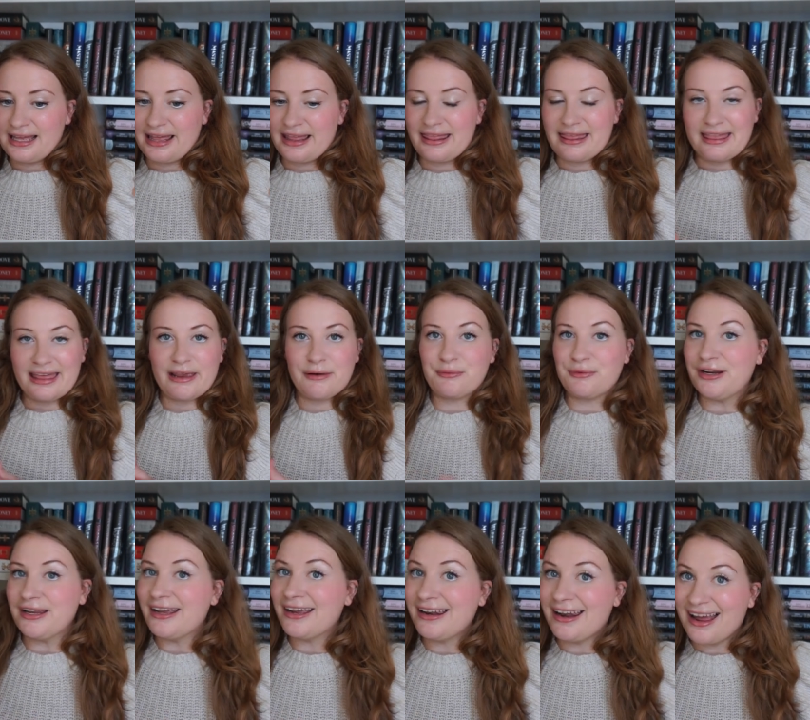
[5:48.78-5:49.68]
they
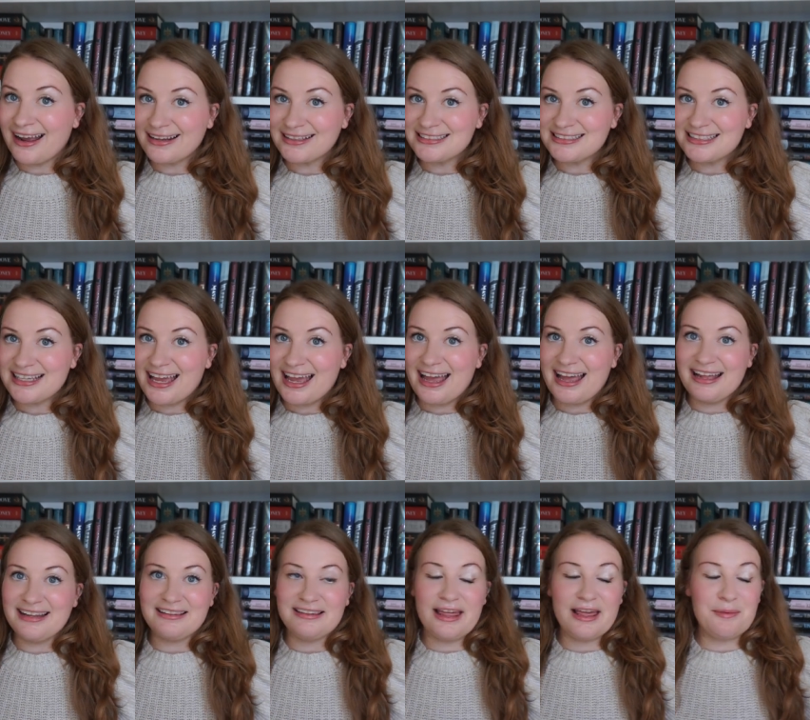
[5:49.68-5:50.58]
reconnect
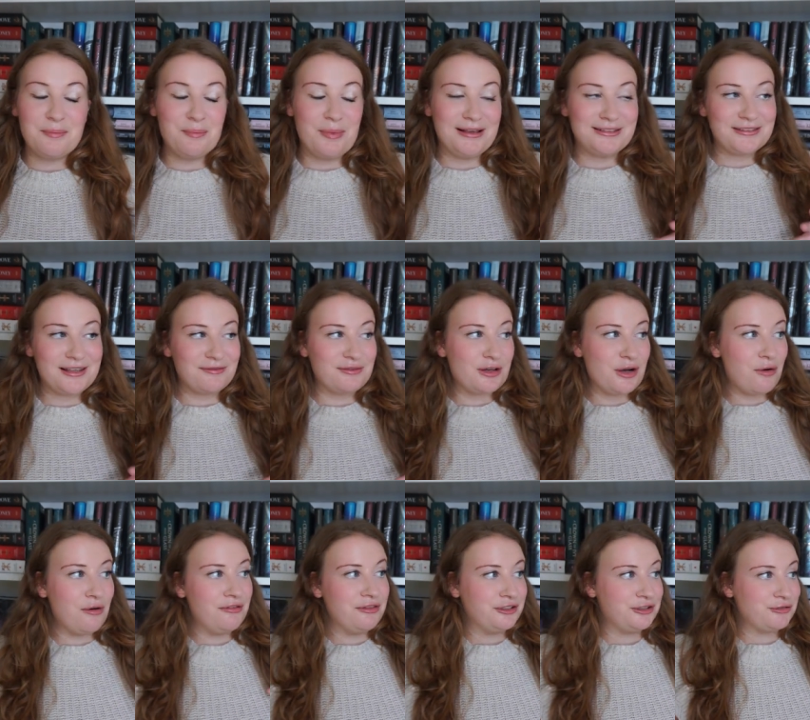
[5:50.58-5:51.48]
and they basically have to
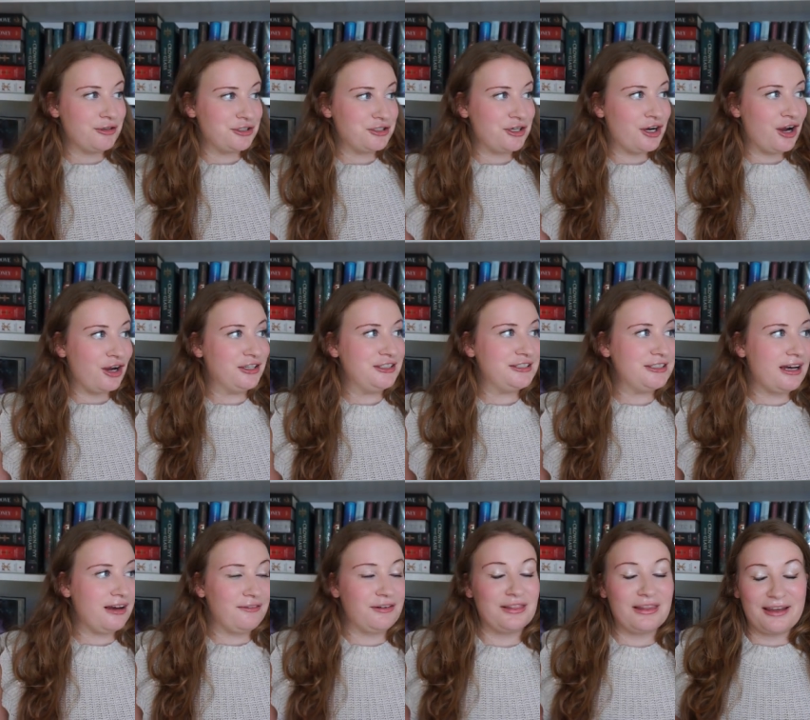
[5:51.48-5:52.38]
go on the treasure hunt
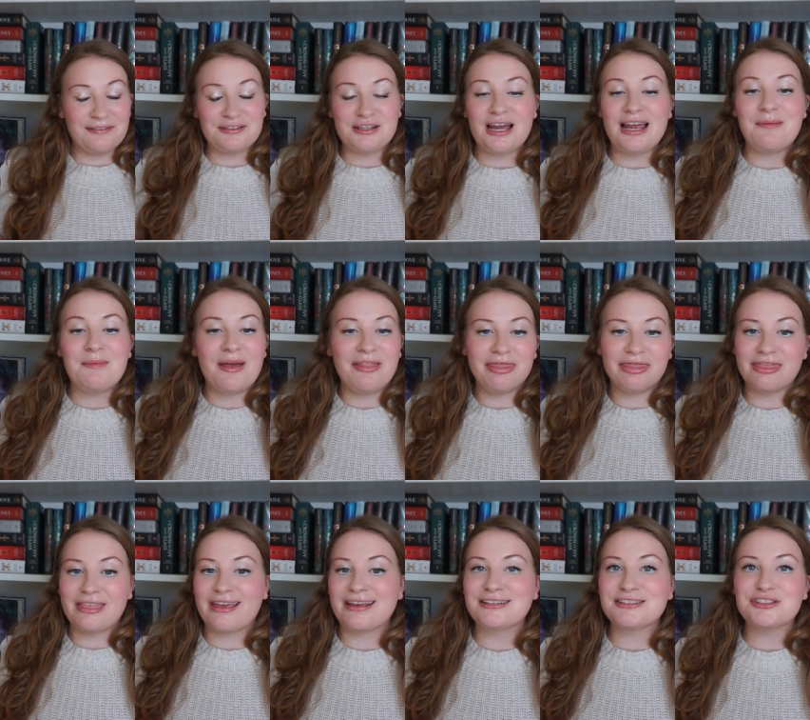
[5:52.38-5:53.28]
of a lifetime, and
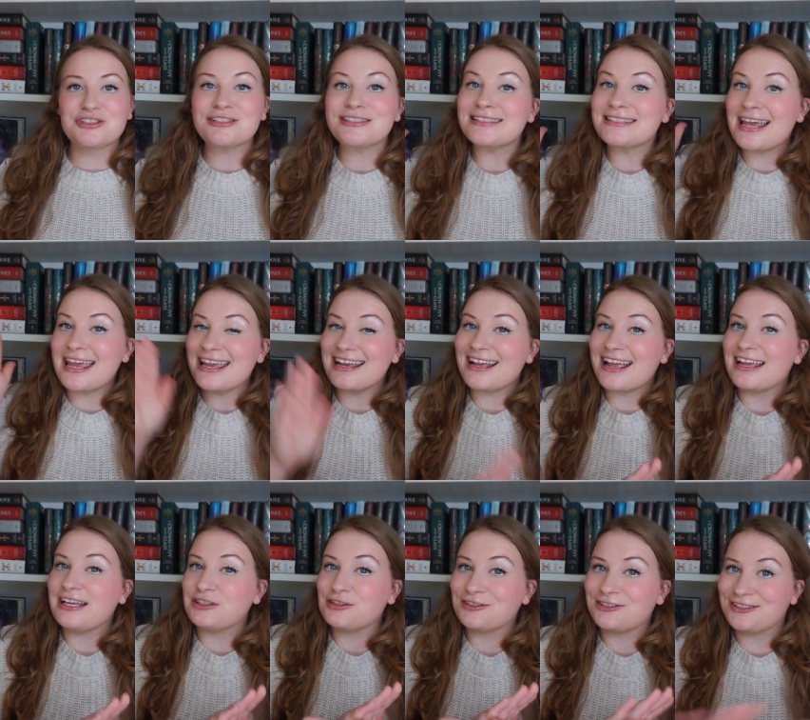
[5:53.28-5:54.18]
things just take
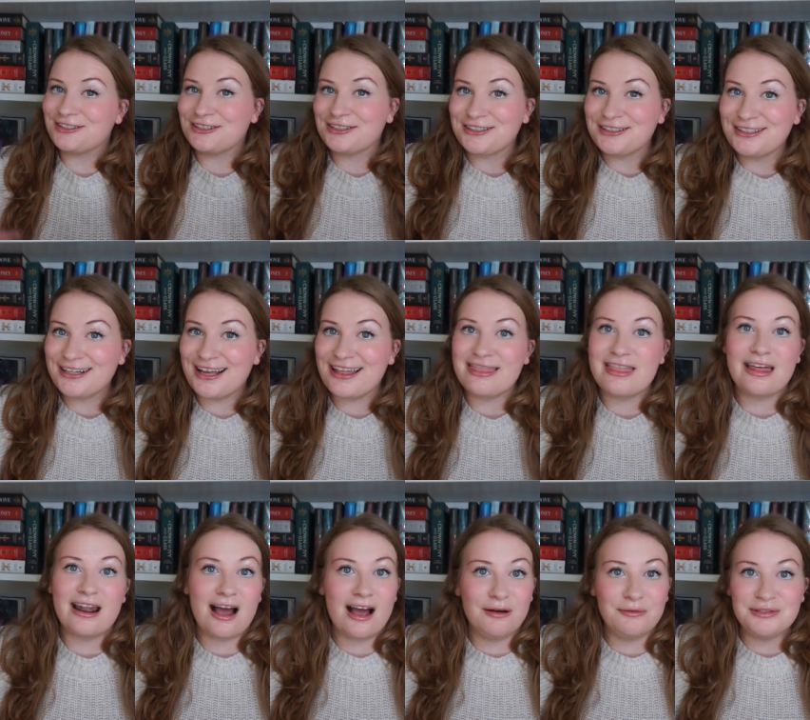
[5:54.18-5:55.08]
a turn
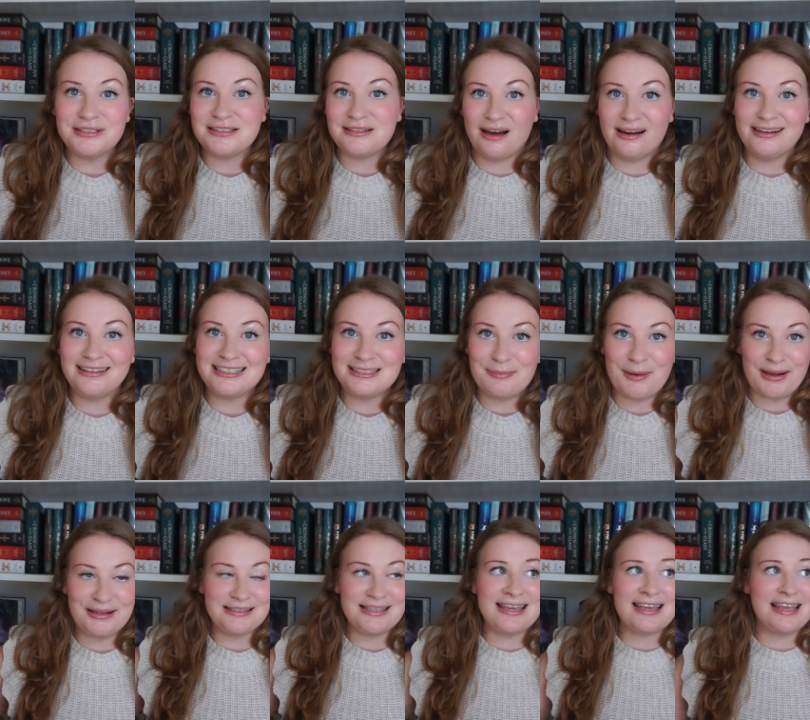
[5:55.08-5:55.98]
that I was not
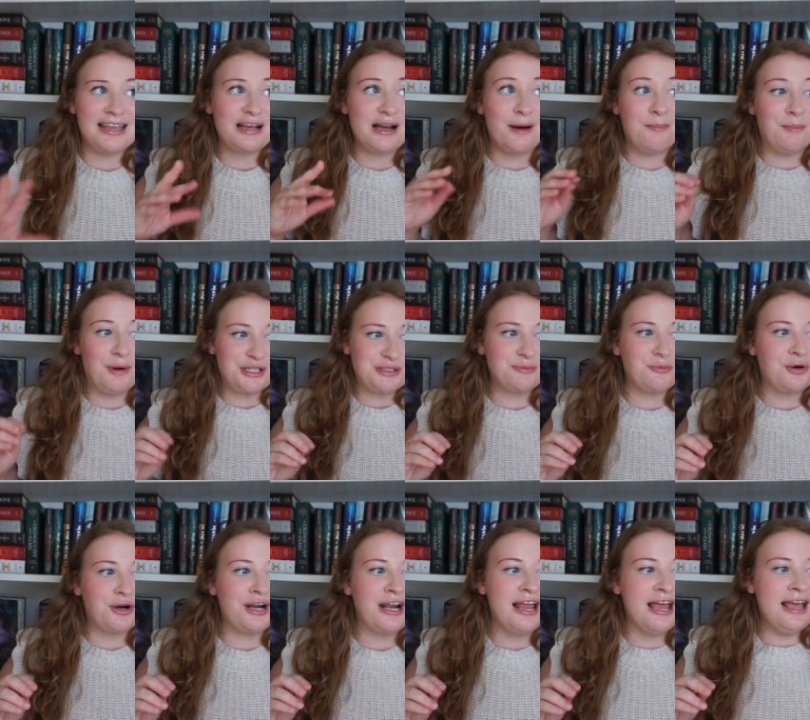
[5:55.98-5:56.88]
expecting. It got much
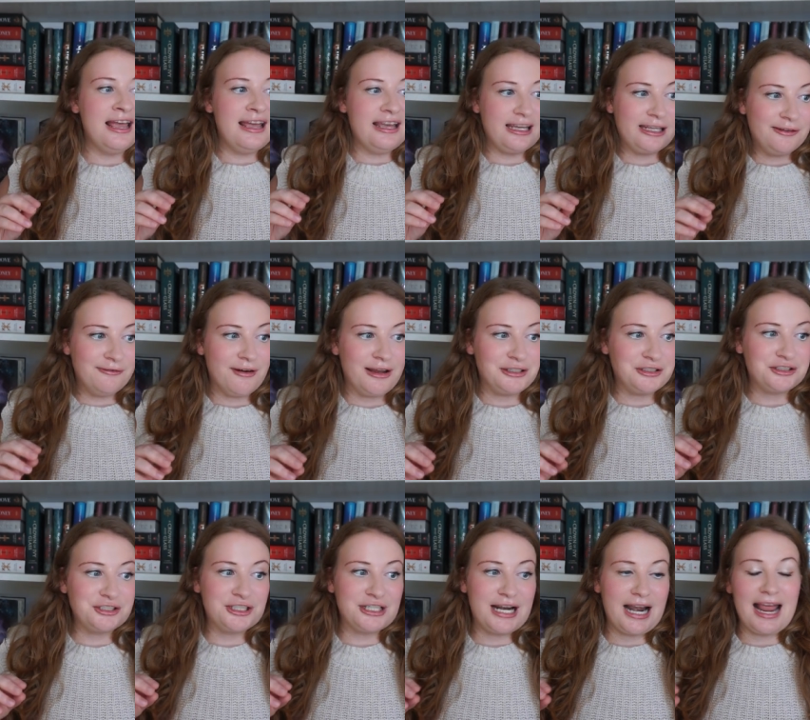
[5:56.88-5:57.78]
more
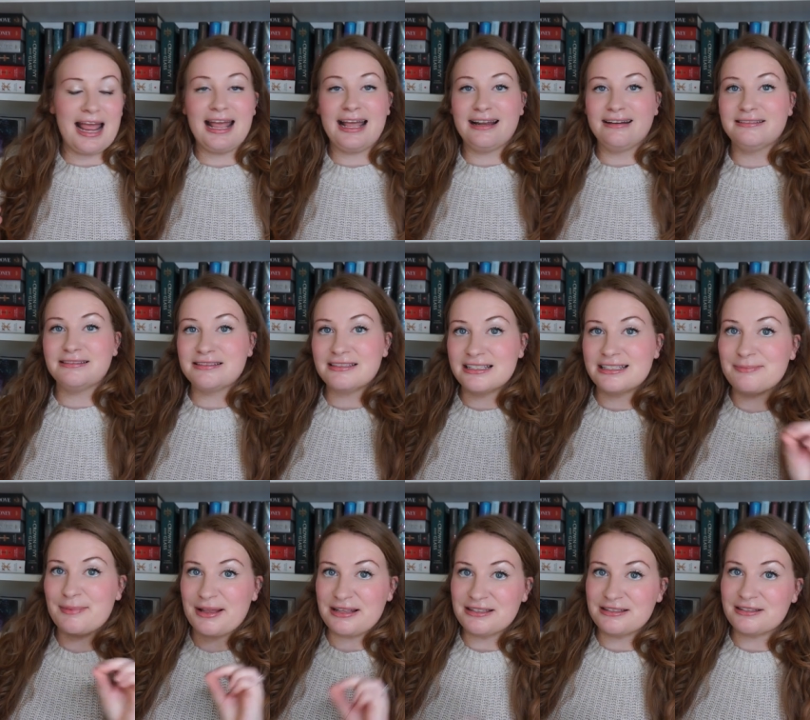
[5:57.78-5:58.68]
adventure and
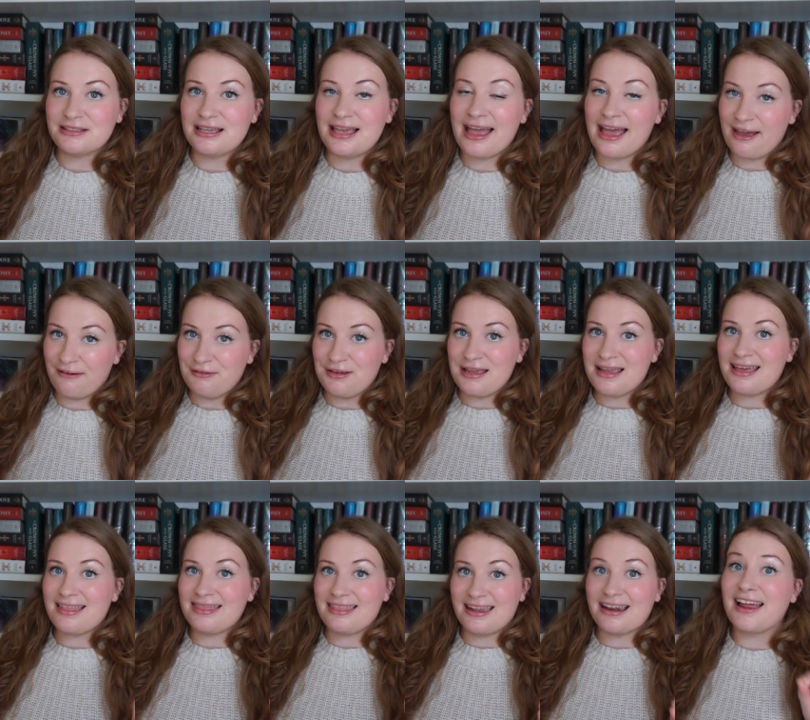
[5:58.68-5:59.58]
suspense heavy
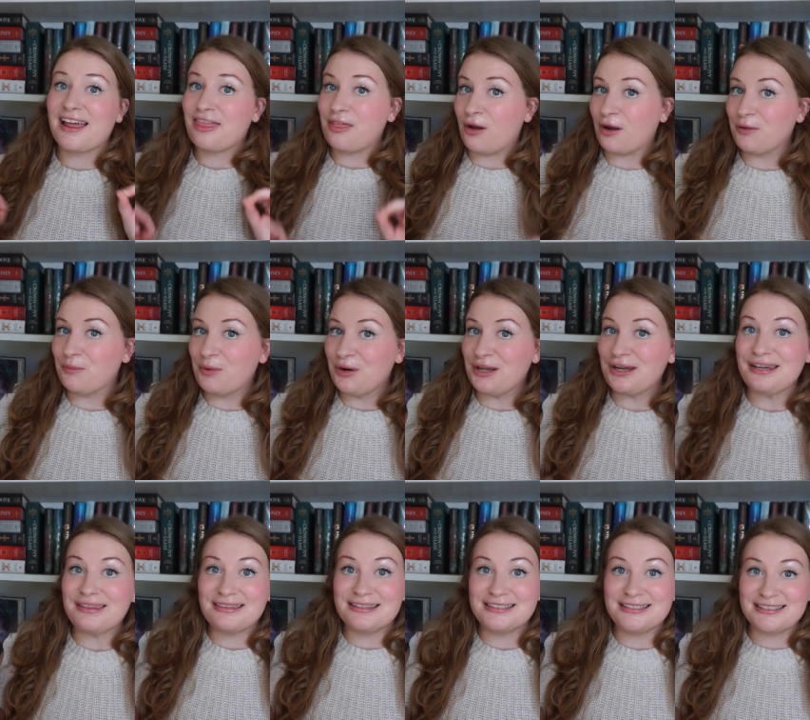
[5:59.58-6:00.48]
than I thought it
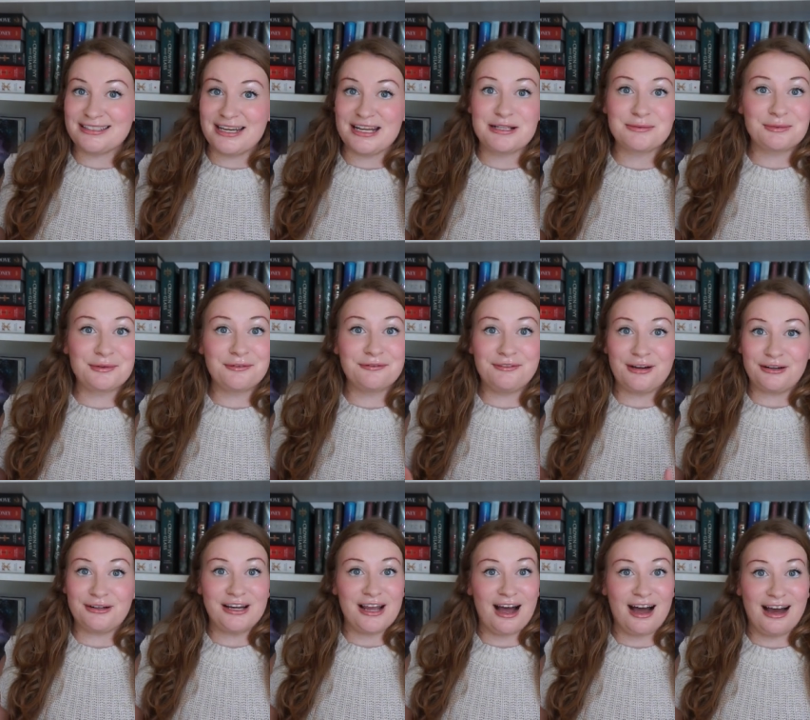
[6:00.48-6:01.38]
would. The stakes were
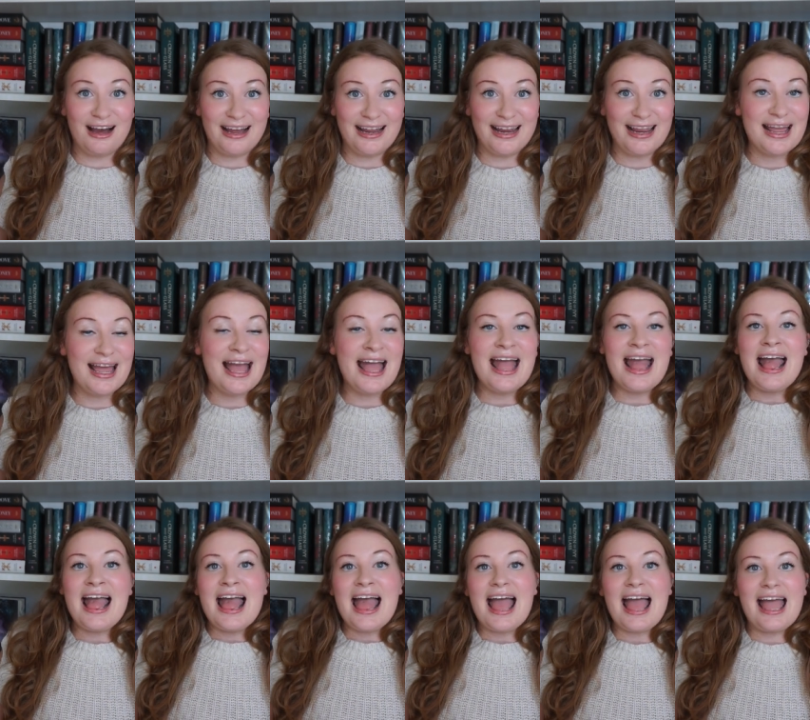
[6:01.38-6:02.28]
very high
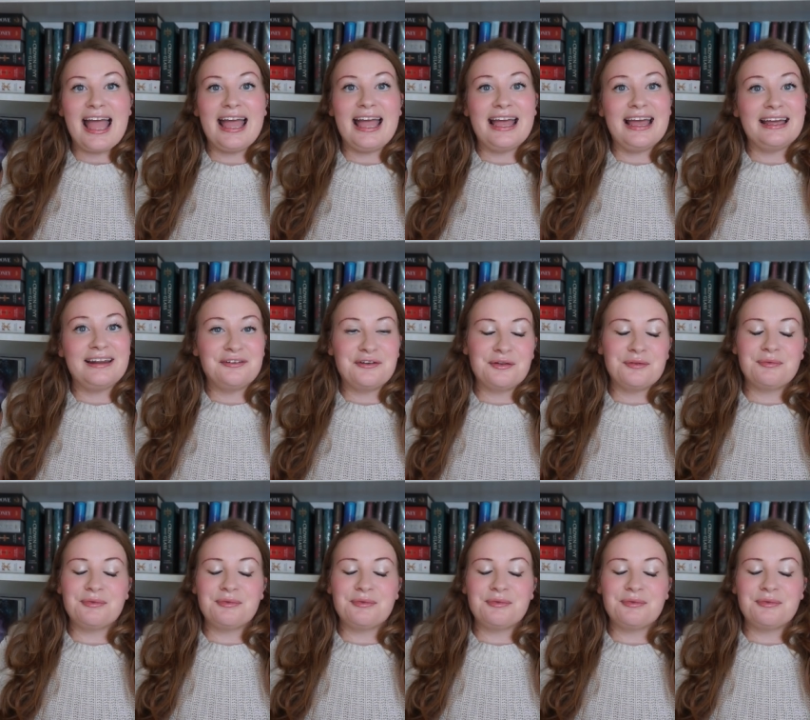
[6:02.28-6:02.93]
and